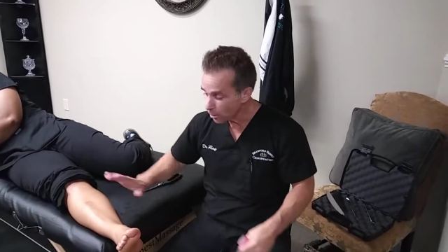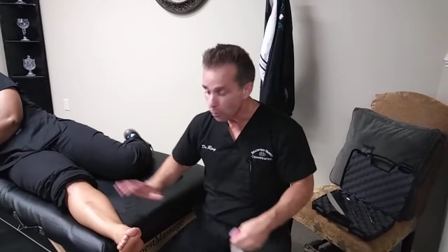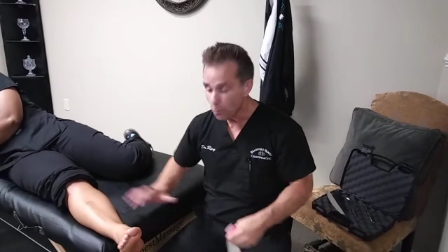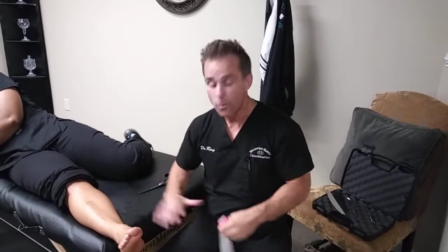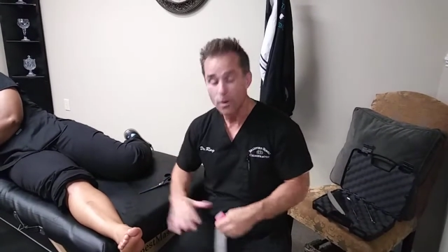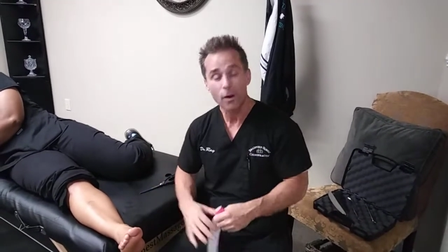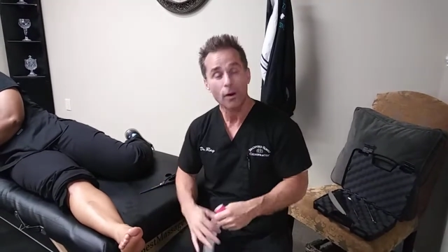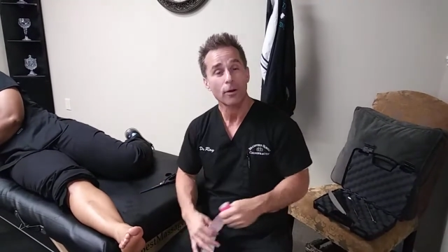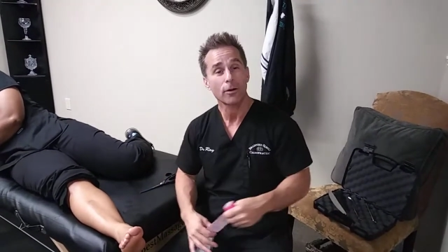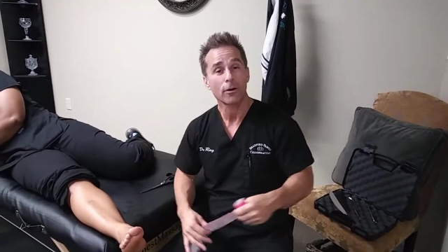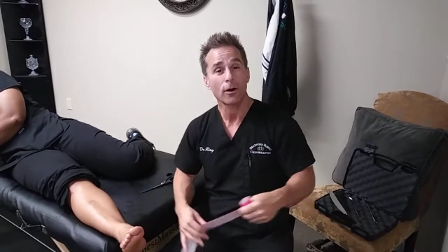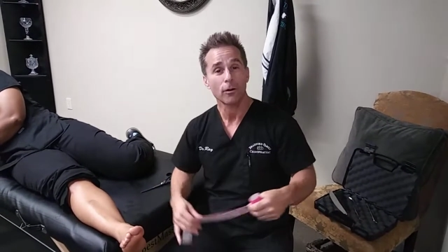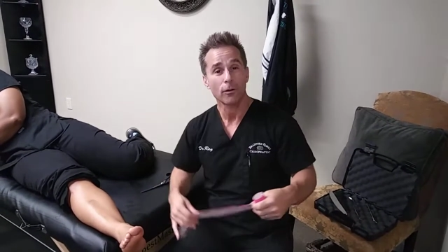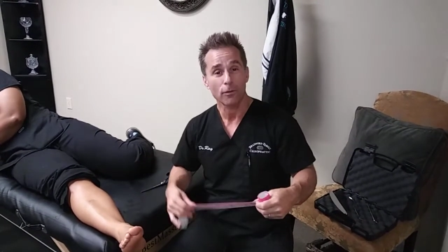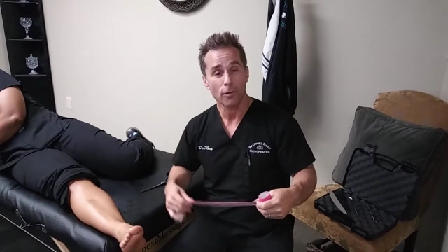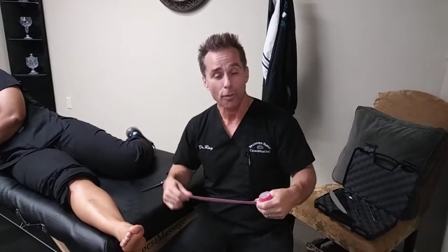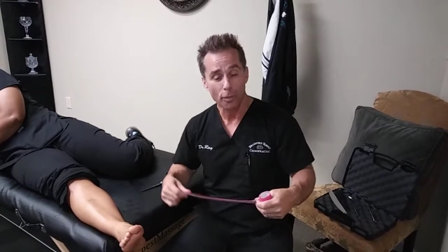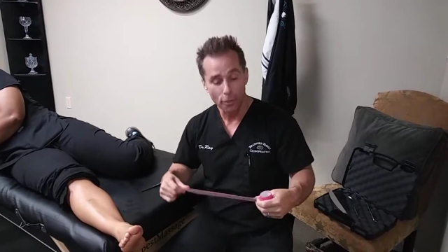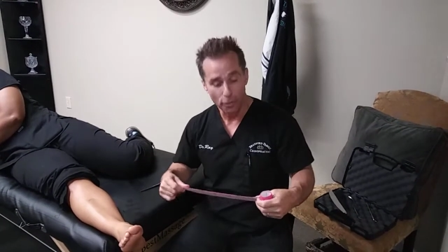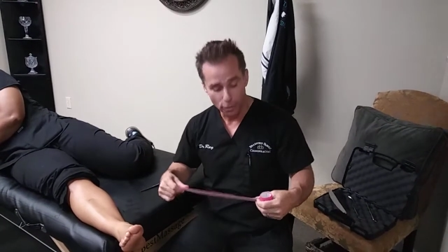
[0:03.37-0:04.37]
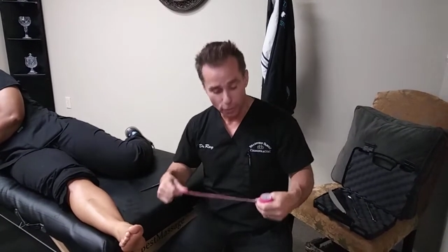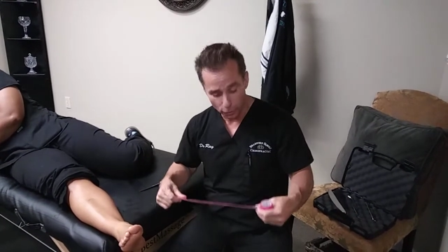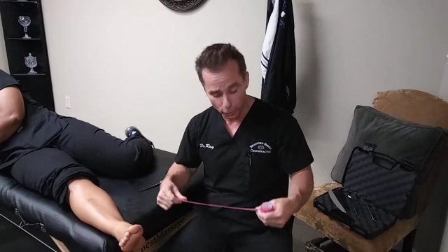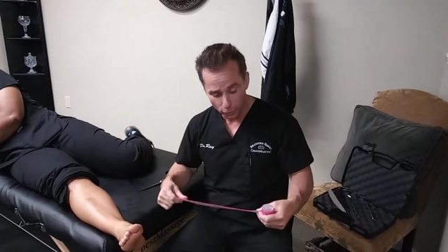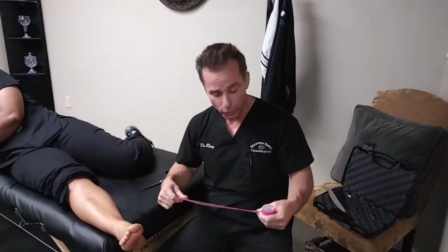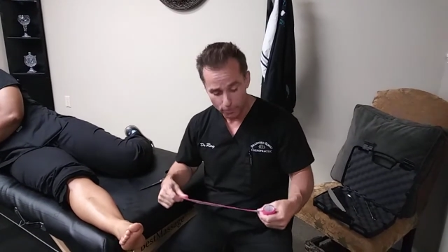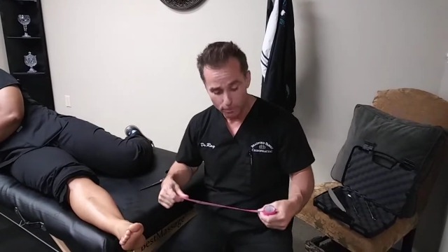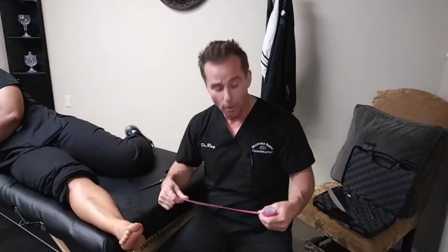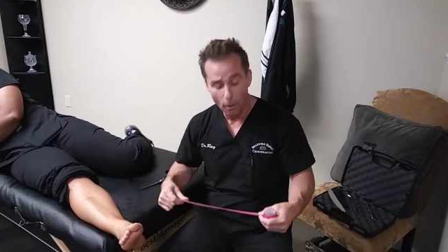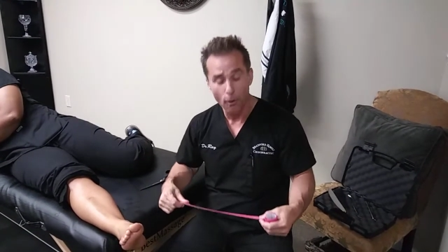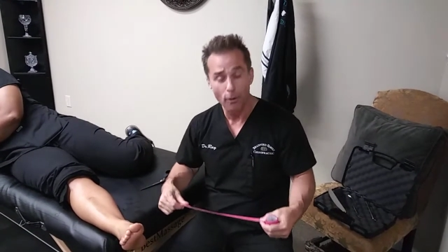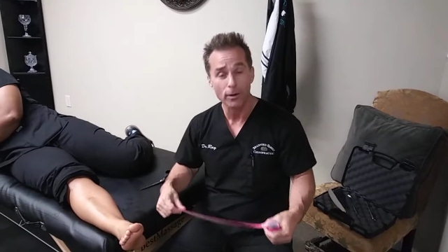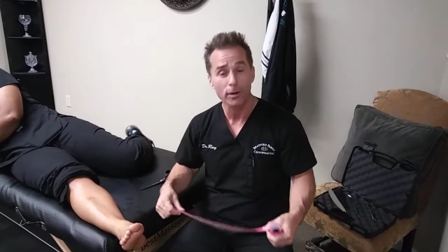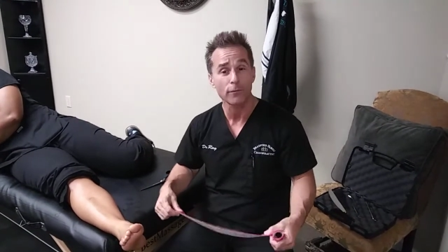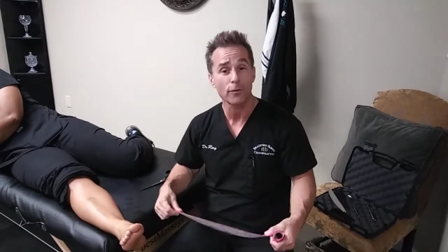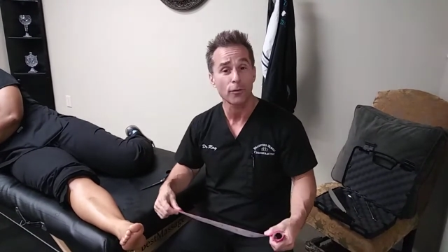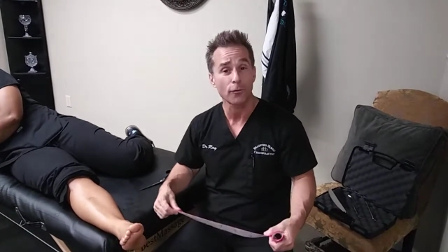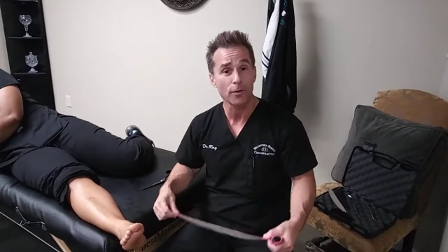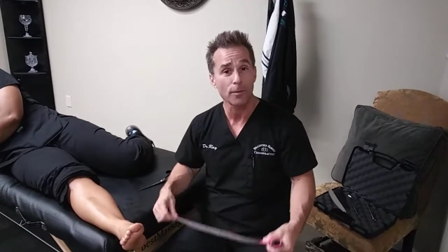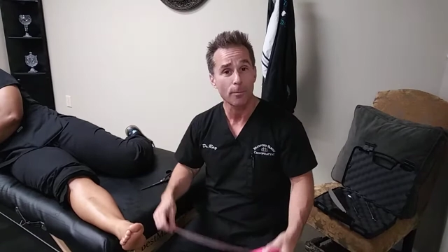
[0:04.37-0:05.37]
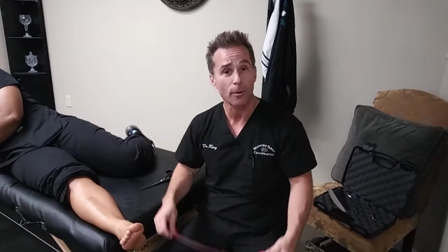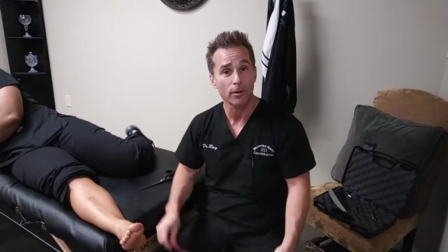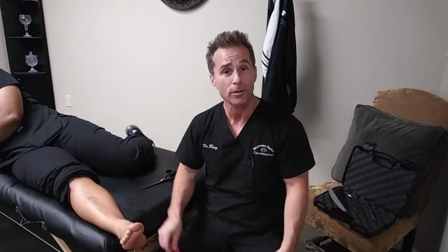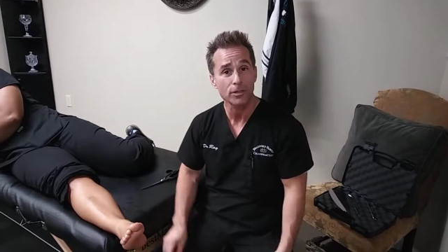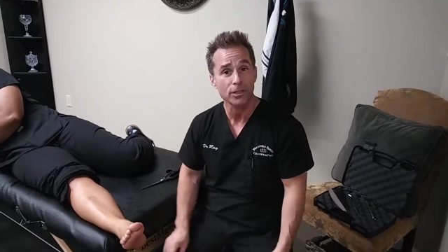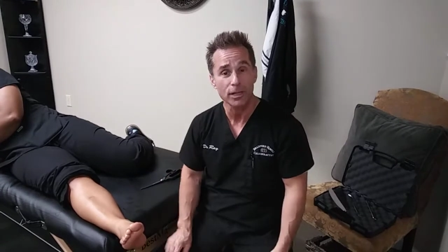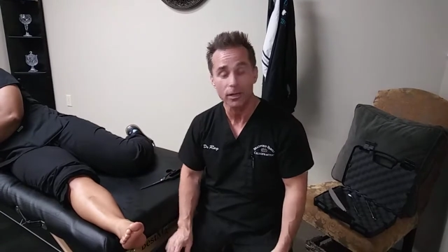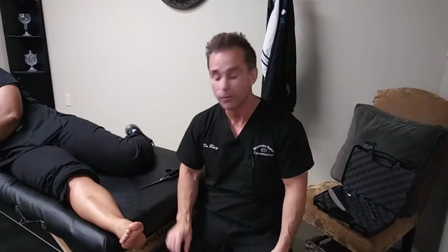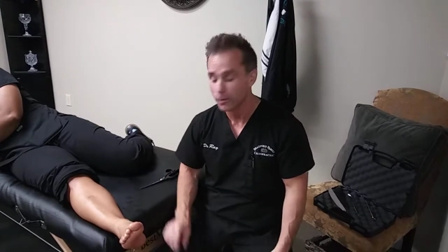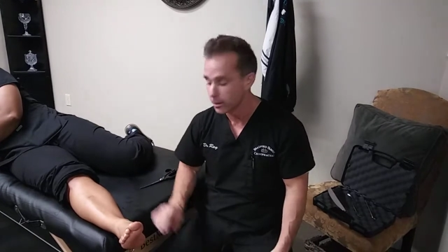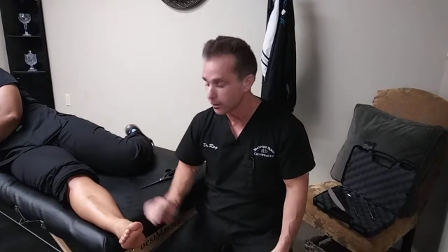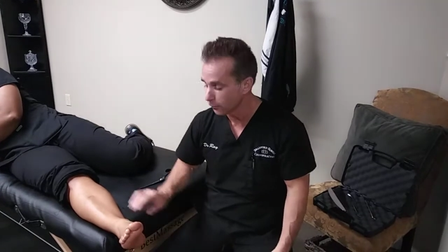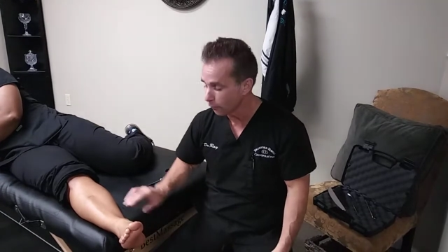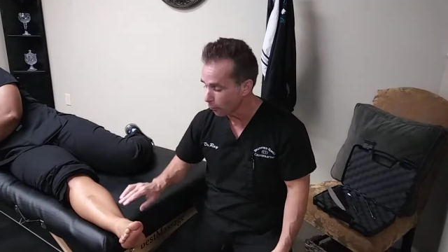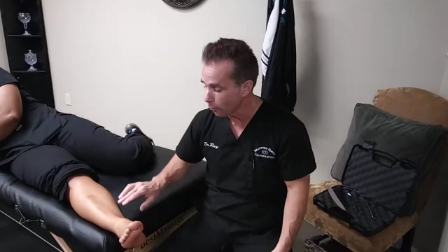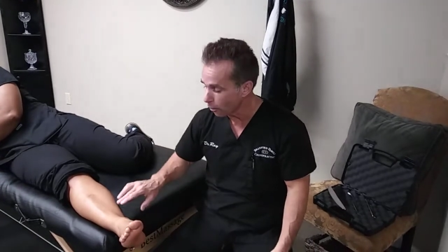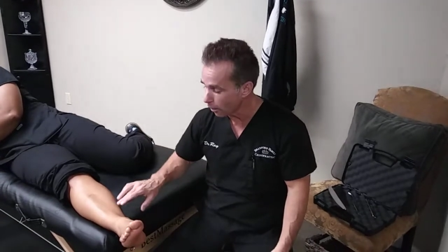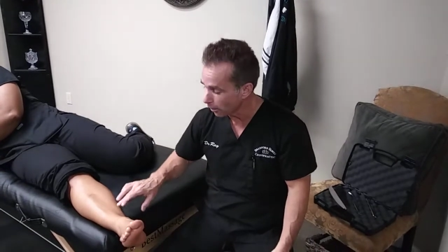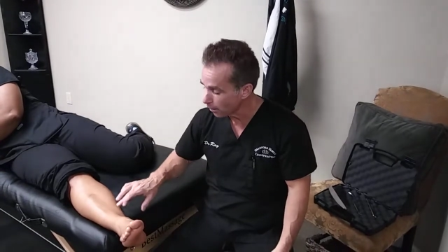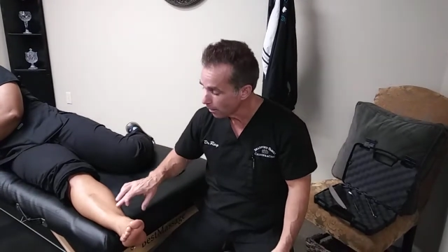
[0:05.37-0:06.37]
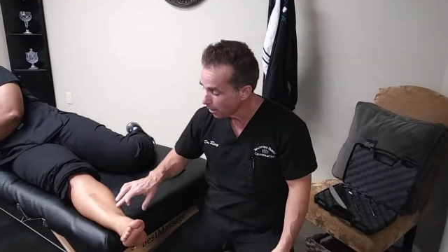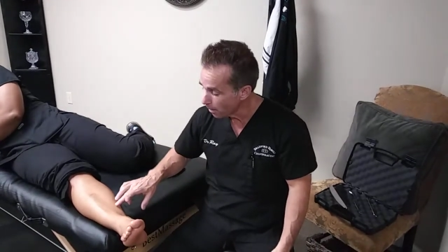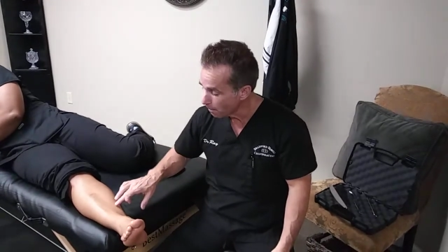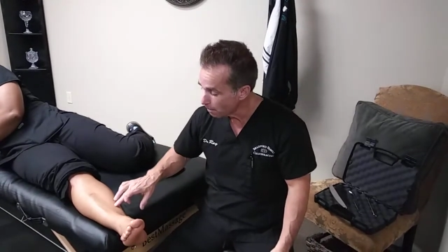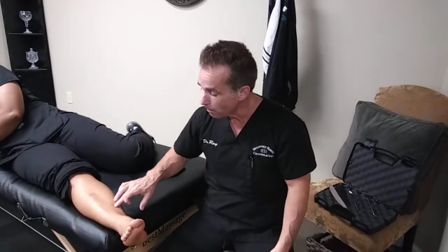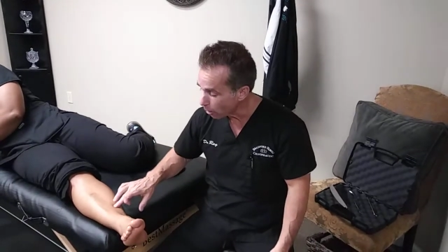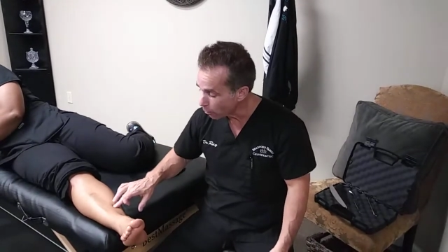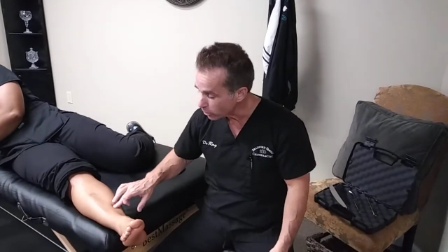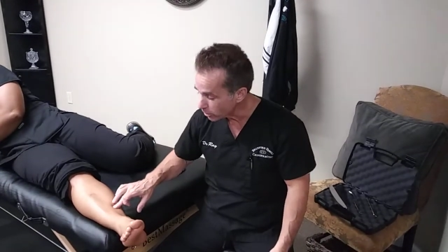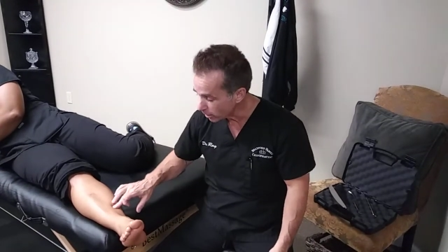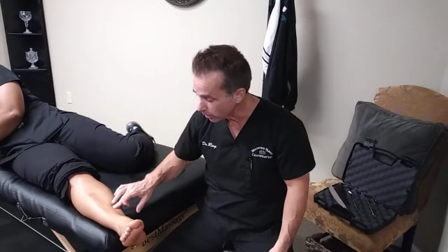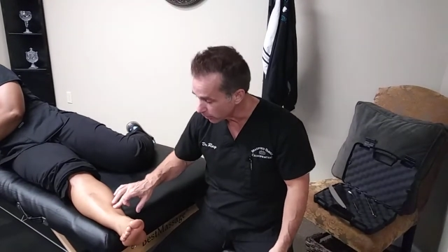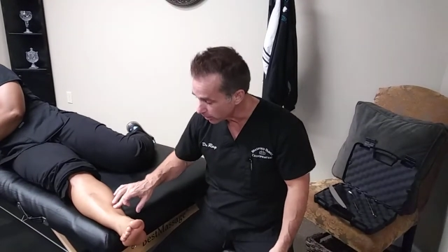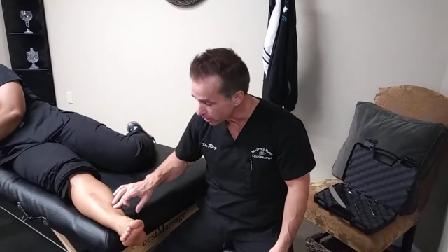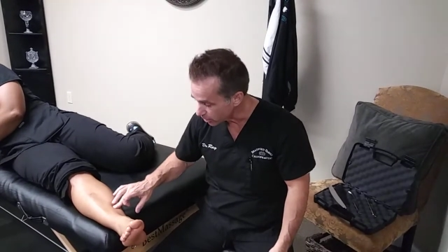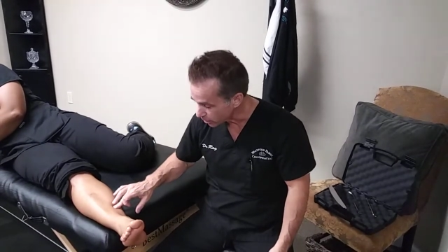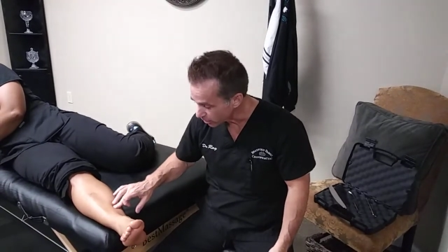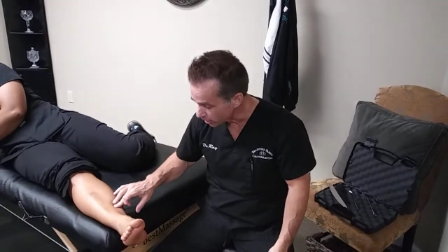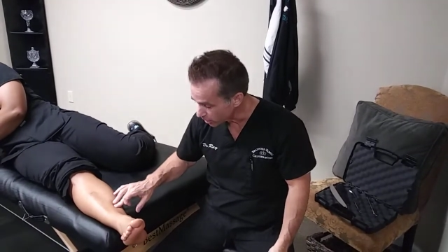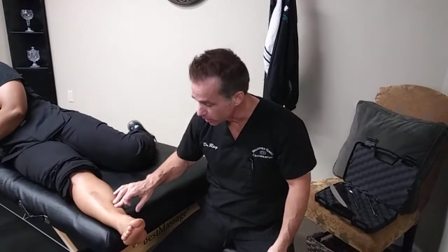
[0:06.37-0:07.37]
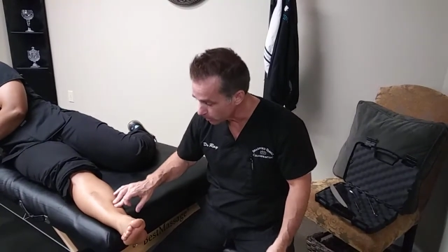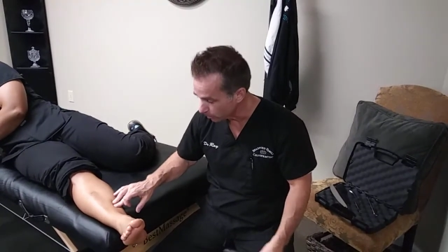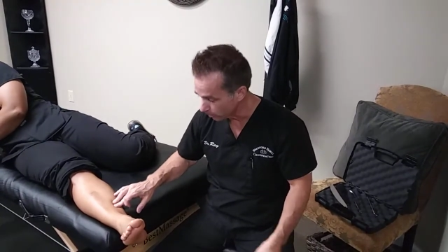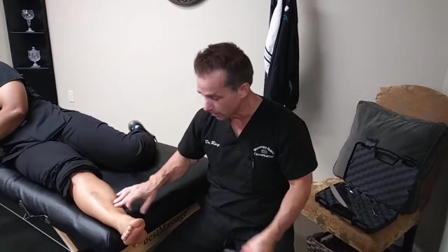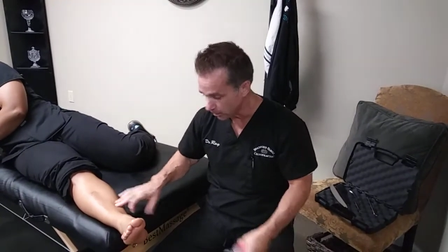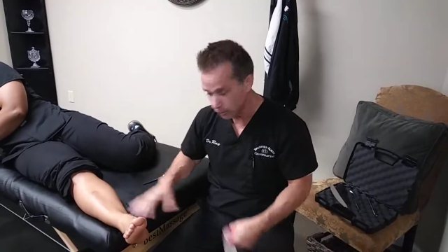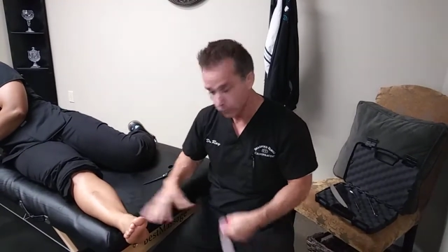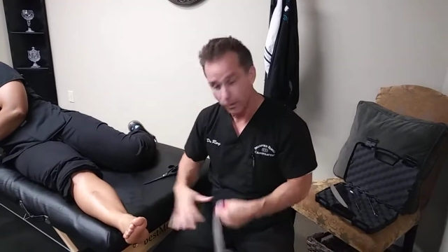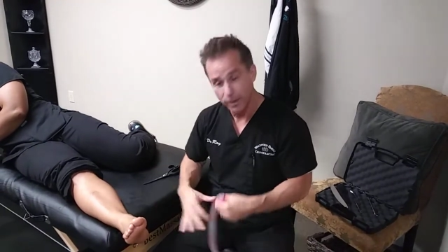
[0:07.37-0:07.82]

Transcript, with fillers: We are on our third part of a three-part series for posterior shin splints.